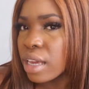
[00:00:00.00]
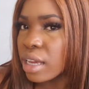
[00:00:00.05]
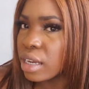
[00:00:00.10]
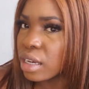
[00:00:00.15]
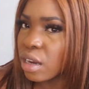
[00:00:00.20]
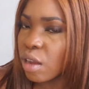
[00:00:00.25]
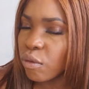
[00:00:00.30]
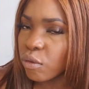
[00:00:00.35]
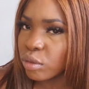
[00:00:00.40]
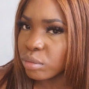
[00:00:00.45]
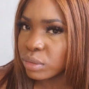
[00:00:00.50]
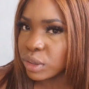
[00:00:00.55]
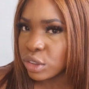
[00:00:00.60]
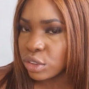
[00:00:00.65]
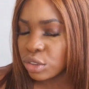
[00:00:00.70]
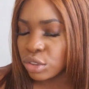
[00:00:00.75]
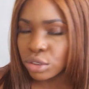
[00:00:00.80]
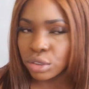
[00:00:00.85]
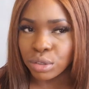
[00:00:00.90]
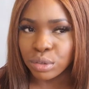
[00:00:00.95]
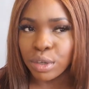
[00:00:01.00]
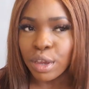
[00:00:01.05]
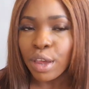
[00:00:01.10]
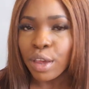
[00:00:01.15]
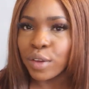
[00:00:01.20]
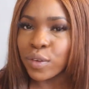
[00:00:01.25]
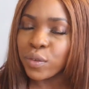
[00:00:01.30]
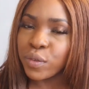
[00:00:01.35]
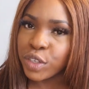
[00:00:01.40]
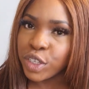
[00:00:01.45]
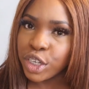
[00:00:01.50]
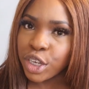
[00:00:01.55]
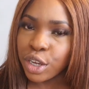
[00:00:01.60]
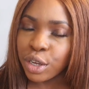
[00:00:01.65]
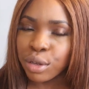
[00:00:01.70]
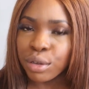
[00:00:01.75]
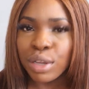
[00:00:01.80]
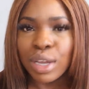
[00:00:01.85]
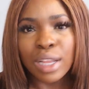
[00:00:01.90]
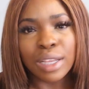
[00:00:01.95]
Enough for me to do a
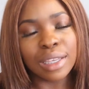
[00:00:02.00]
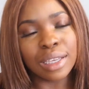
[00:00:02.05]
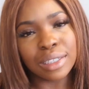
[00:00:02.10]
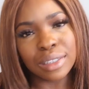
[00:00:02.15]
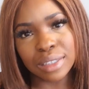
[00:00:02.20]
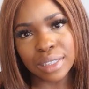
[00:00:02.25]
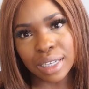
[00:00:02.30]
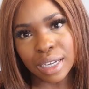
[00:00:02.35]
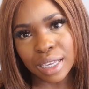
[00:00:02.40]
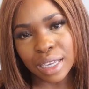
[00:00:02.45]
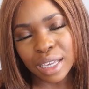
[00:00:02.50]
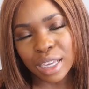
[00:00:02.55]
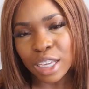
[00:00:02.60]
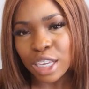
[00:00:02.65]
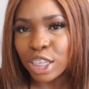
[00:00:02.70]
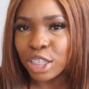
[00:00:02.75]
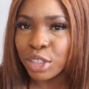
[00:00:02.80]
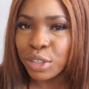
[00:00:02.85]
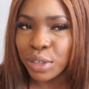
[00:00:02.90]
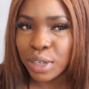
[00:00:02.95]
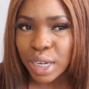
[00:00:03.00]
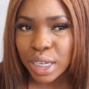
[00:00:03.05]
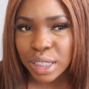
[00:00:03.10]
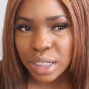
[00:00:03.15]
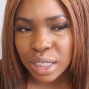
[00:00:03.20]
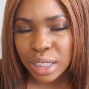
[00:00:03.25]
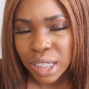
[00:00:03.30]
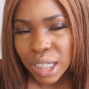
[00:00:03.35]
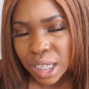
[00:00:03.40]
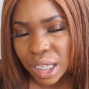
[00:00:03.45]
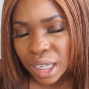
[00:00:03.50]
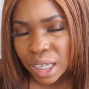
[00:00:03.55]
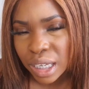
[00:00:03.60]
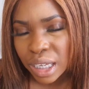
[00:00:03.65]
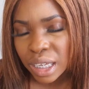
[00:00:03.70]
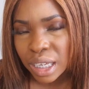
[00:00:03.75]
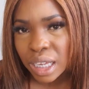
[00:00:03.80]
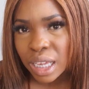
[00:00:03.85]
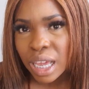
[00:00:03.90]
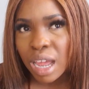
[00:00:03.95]
video that's clear and you guys can
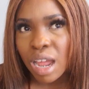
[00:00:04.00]
hear.